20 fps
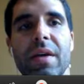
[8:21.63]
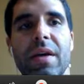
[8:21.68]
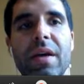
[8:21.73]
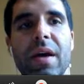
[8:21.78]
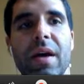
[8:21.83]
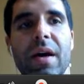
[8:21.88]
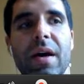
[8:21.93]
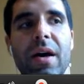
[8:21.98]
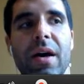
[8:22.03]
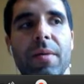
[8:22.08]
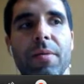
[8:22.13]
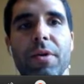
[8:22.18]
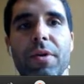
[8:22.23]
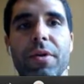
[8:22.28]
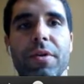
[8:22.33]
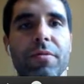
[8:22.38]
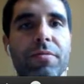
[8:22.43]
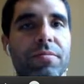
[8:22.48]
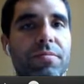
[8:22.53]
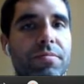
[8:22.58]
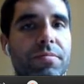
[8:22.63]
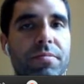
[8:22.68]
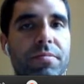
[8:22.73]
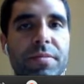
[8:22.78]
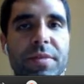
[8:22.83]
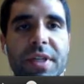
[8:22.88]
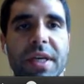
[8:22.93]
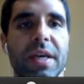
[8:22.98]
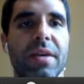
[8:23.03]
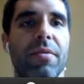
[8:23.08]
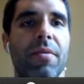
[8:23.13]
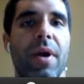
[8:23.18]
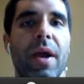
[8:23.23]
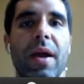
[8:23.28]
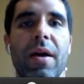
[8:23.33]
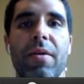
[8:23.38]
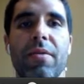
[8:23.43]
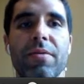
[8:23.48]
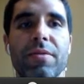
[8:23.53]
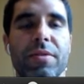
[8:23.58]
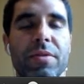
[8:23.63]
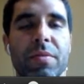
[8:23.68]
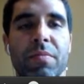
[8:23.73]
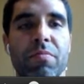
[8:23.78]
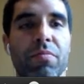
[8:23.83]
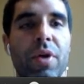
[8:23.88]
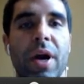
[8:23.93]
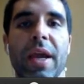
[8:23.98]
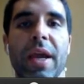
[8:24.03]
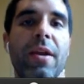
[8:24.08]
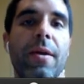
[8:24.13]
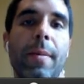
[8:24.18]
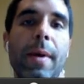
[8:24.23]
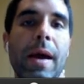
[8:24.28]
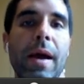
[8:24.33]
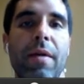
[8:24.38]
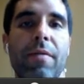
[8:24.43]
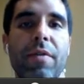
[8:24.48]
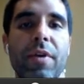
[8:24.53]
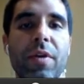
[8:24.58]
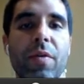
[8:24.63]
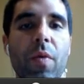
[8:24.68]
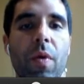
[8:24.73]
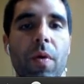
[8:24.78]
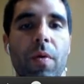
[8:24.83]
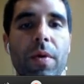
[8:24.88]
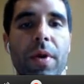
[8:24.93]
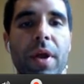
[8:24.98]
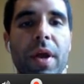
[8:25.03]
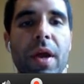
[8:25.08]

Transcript: You do 10 rounds, break it up however you want.